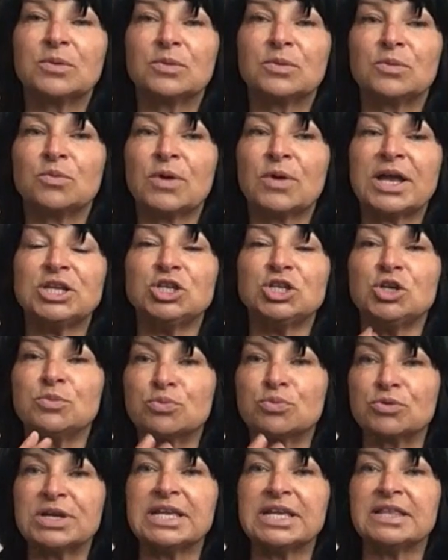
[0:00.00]
when you
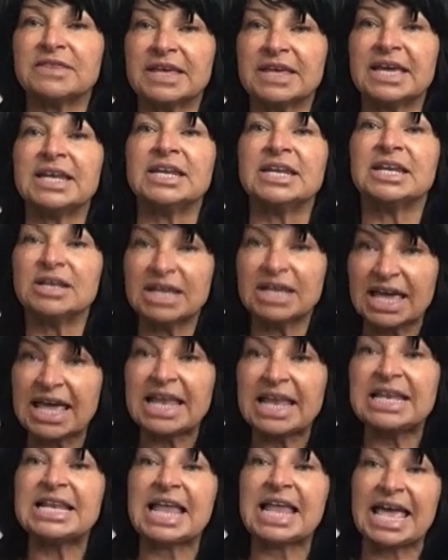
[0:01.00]
breathe in,
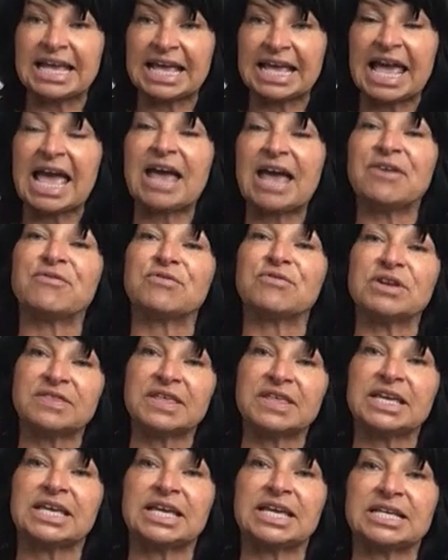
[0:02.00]
letting
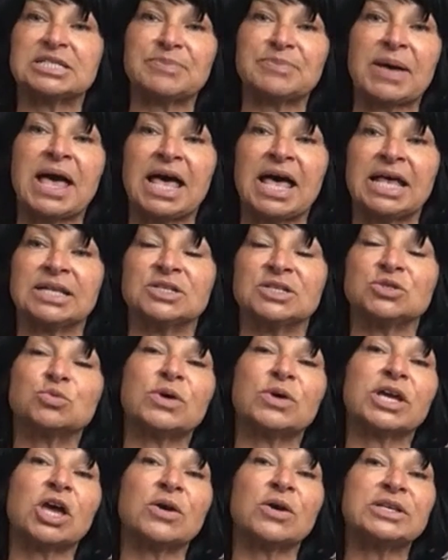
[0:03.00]
everything expand,
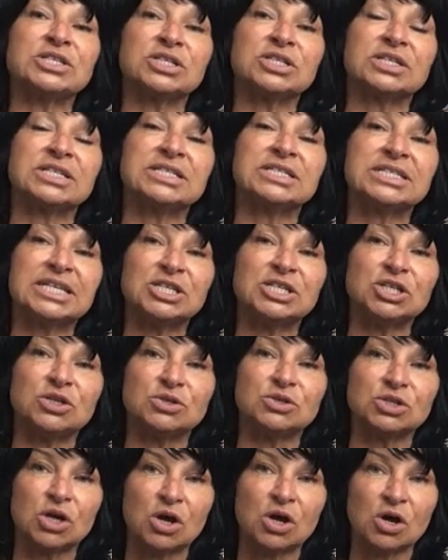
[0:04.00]
we're going to continue
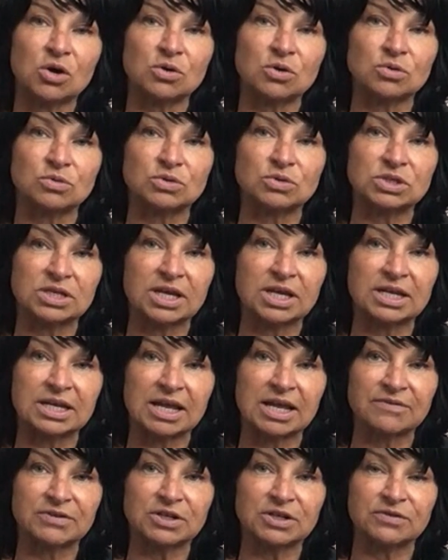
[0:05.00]
to hold a
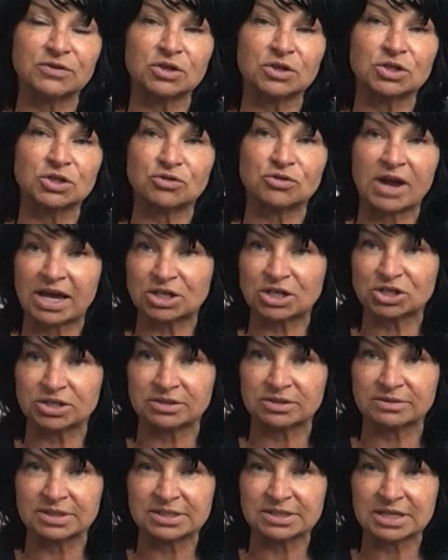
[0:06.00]
level of
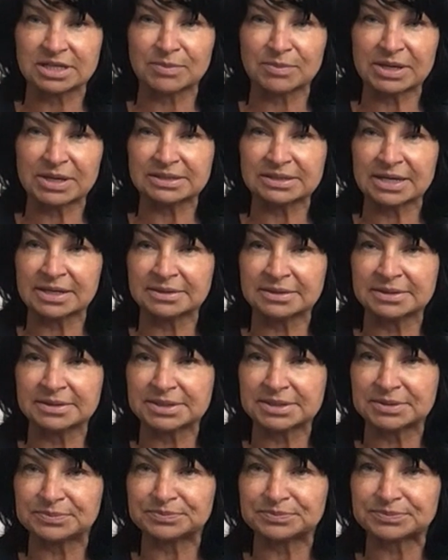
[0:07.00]
contraction. Does that make
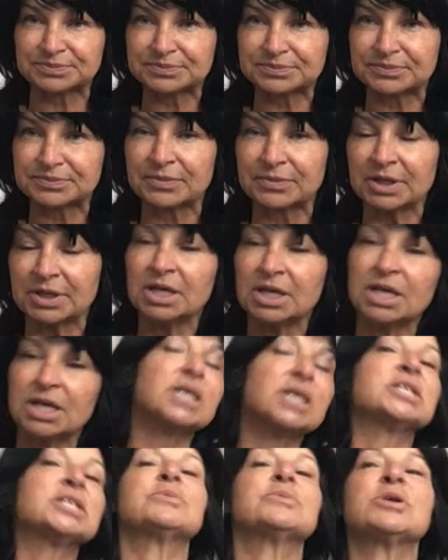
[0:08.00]
sense? Mm-hmm.
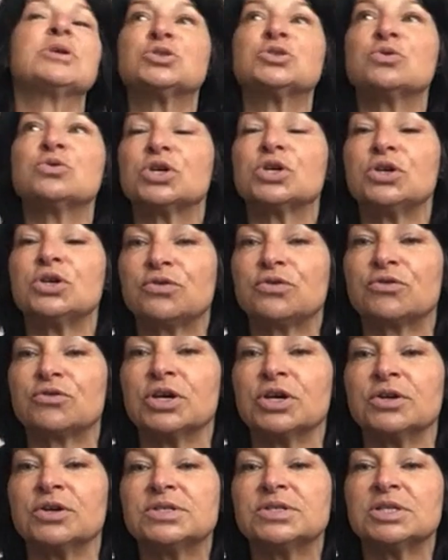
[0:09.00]
So I'll talk you
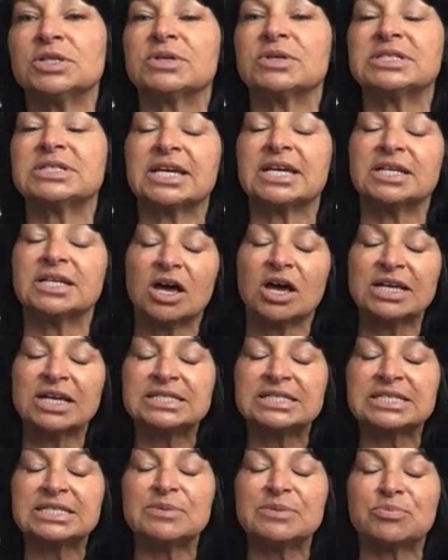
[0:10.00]
through. So we'll take a nice
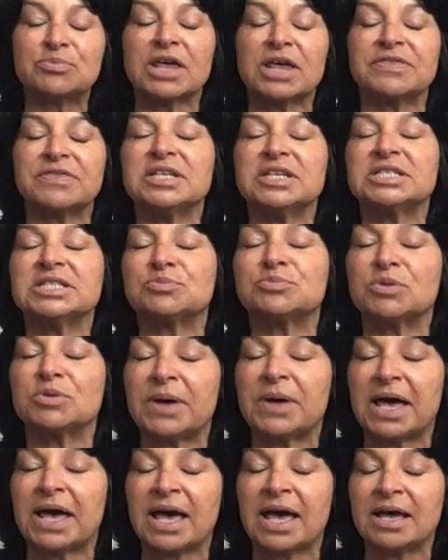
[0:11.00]
deep breath in to
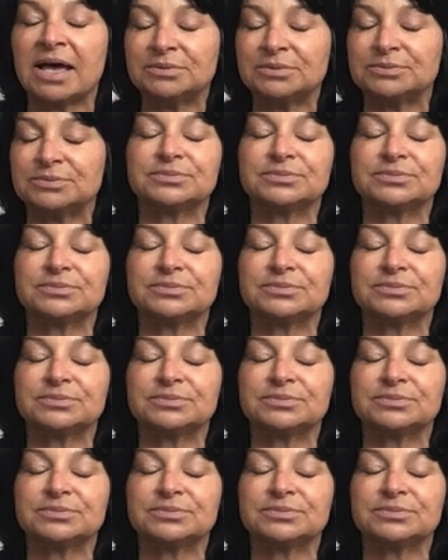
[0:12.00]
prepare.